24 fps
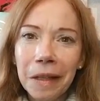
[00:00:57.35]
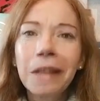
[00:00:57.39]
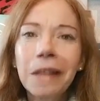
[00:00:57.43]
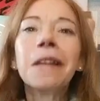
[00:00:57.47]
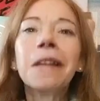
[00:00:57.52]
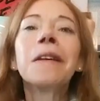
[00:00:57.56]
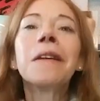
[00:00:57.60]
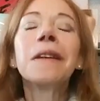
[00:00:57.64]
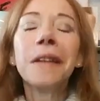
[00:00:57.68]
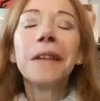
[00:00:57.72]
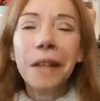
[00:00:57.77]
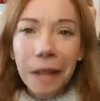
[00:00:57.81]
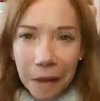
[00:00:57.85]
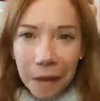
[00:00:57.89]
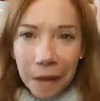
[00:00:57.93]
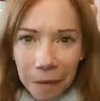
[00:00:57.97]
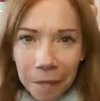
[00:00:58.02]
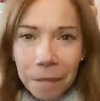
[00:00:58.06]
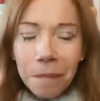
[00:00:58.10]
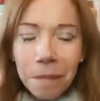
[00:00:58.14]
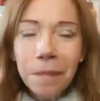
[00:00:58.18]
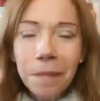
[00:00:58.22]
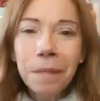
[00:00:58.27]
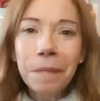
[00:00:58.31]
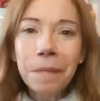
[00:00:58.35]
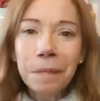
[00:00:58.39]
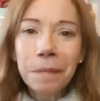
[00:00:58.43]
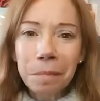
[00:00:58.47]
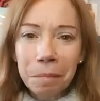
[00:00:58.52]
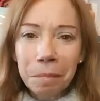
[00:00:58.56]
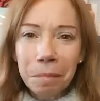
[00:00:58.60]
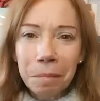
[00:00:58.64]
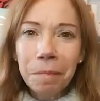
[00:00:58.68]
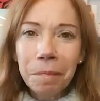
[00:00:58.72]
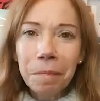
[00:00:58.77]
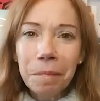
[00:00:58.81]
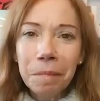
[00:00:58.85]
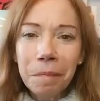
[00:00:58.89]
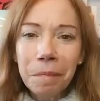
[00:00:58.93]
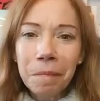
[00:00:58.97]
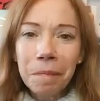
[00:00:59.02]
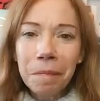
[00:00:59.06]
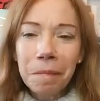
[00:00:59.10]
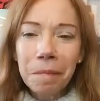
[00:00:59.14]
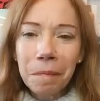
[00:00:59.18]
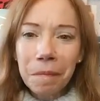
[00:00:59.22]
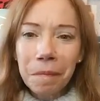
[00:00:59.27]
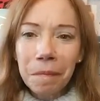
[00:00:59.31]

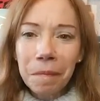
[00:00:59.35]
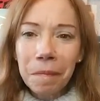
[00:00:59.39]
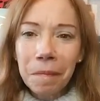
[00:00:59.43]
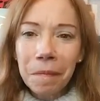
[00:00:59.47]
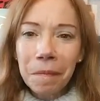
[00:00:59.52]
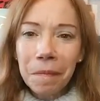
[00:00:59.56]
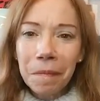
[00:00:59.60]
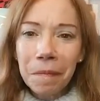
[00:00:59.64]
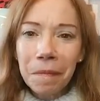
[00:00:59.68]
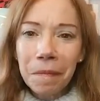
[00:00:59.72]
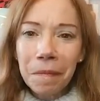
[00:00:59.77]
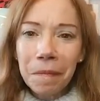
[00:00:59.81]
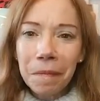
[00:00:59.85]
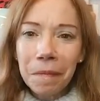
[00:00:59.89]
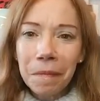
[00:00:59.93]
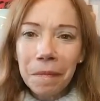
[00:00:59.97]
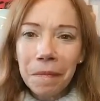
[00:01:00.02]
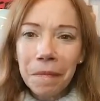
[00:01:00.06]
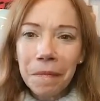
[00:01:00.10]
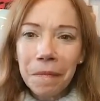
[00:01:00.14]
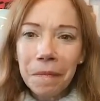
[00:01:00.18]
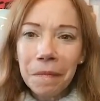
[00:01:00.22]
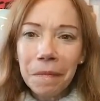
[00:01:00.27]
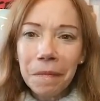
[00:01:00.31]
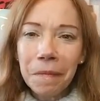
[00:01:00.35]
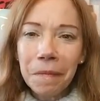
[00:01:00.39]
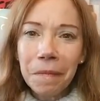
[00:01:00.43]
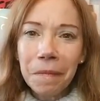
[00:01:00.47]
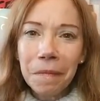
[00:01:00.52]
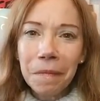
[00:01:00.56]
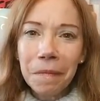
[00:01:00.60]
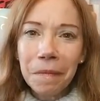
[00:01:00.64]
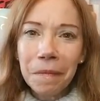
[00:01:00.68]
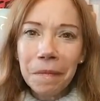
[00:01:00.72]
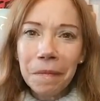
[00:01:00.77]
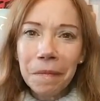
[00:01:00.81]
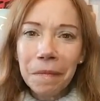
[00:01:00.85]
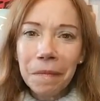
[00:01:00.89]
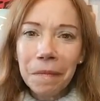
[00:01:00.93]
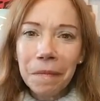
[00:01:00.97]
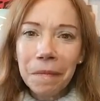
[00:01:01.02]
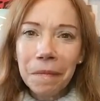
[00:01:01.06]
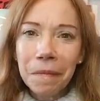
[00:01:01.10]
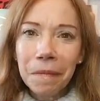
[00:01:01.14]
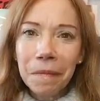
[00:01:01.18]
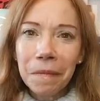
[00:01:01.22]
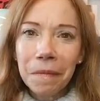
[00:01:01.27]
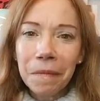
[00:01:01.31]

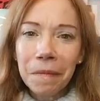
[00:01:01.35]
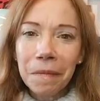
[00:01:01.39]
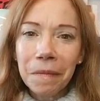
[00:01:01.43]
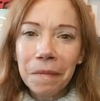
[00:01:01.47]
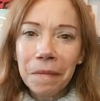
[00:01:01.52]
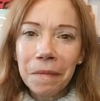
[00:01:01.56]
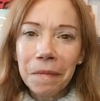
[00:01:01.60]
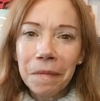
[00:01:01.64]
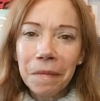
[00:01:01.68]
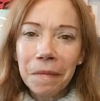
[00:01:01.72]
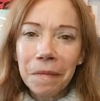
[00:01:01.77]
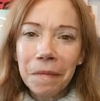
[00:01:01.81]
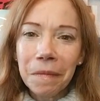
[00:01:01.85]
The person shown says nothing.